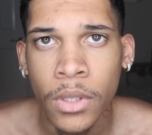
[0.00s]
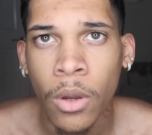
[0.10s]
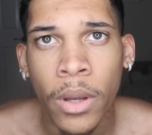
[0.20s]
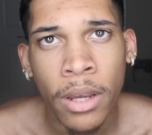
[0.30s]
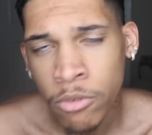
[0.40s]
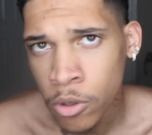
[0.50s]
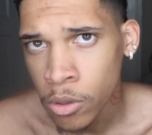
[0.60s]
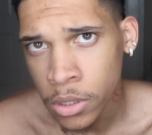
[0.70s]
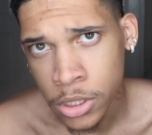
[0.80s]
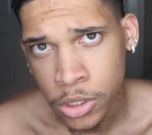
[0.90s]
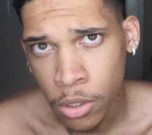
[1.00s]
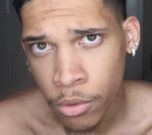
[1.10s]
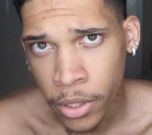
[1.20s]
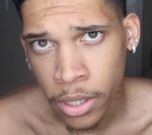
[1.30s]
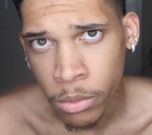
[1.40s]
don't ever go against your
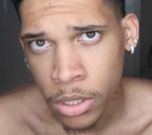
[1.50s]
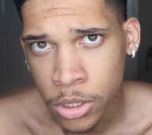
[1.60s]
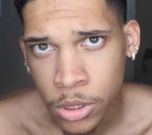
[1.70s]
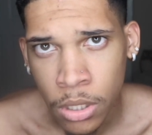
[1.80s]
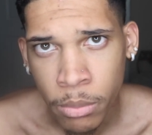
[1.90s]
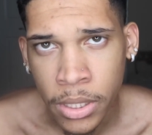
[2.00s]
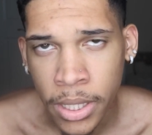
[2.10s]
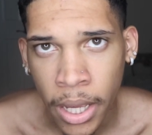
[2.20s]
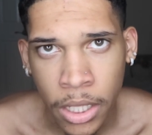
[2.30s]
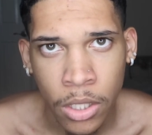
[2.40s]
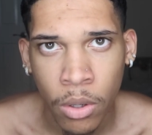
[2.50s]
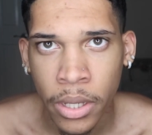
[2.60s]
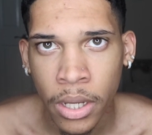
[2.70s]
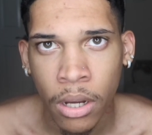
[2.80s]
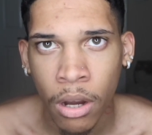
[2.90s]
grain because you're gonna be knocking your
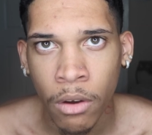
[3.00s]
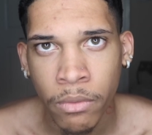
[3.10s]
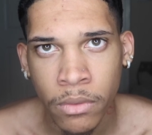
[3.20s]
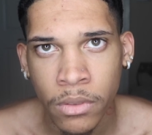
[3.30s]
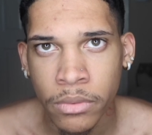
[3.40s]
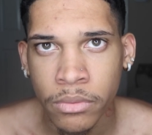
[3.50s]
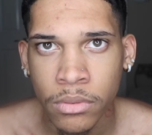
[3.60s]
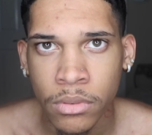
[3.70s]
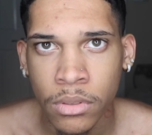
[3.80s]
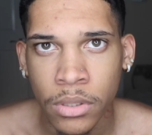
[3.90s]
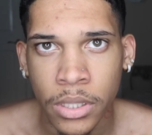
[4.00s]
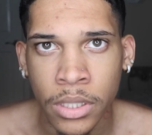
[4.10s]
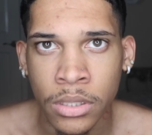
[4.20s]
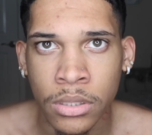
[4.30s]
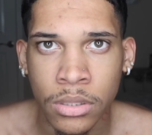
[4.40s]
hair off of
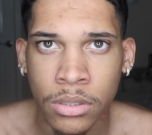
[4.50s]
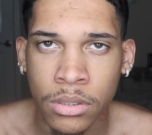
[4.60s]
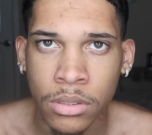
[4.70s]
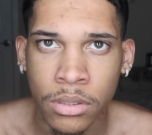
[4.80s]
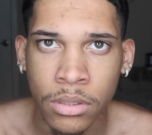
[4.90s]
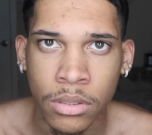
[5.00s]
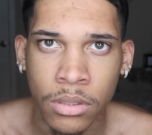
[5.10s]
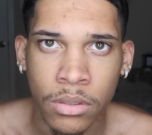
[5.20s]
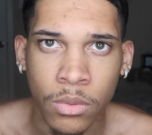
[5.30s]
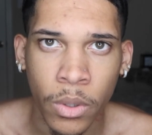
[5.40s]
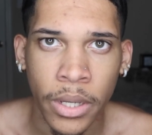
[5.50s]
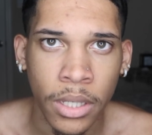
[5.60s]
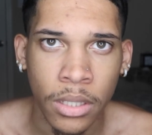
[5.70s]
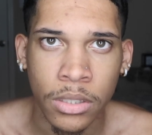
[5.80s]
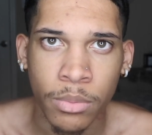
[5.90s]
its
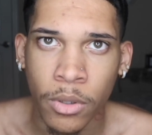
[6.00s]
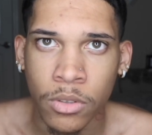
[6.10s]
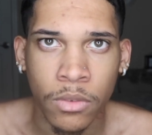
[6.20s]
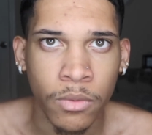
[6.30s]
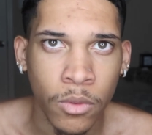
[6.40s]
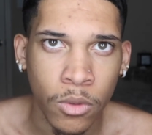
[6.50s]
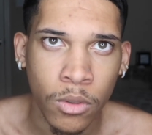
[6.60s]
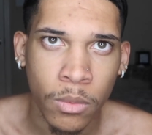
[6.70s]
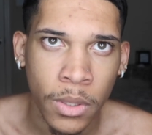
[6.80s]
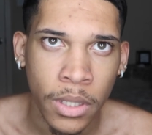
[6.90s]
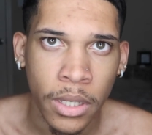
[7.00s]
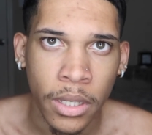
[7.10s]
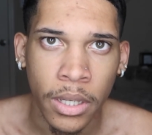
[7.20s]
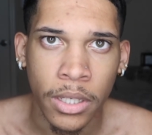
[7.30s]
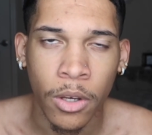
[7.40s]
way it's supposed to form.
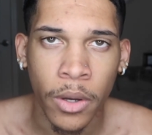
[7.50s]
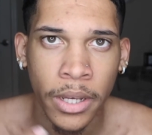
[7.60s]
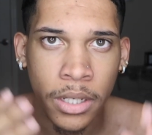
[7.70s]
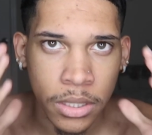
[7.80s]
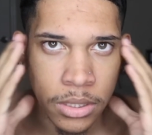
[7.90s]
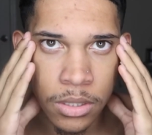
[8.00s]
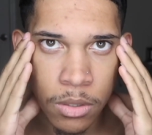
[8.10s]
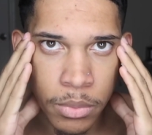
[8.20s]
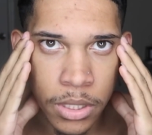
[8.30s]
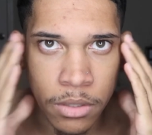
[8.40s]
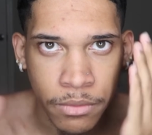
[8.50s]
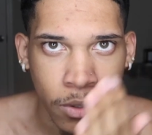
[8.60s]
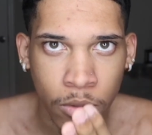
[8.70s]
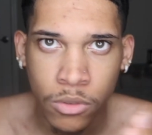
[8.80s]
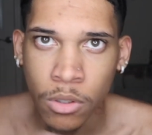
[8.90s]
Your hair is gonna be
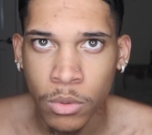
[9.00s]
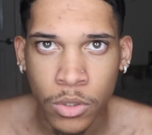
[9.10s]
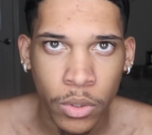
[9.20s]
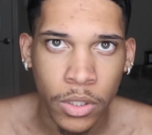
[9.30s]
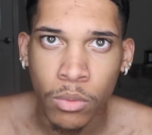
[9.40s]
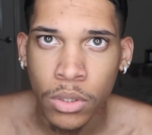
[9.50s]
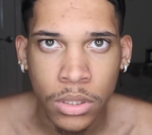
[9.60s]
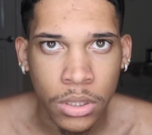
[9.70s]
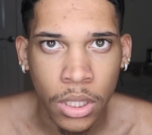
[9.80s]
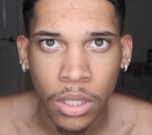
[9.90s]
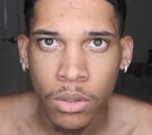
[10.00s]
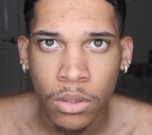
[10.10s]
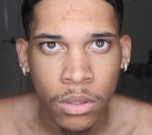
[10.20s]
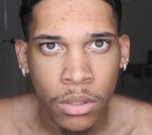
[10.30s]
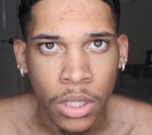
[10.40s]
confused on which way you want it to go,
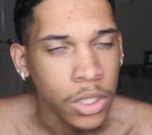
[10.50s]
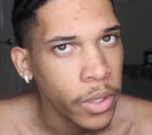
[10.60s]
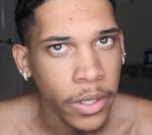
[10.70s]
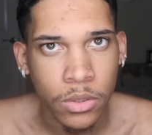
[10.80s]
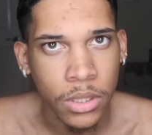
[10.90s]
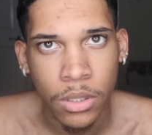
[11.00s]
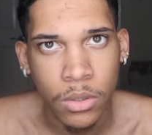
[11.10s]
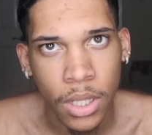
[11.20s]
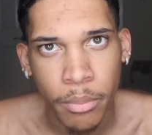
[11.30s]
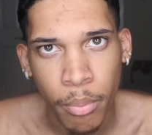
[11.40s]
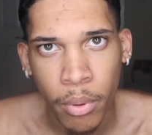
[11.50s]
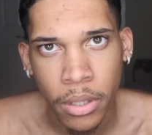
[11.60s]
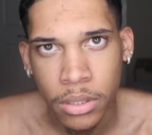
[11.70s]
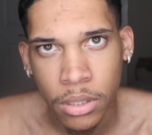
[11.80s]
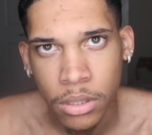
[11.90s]
and you ain't gonna see no type of
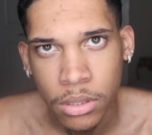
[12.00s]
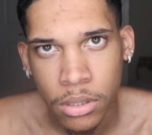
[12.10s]
process.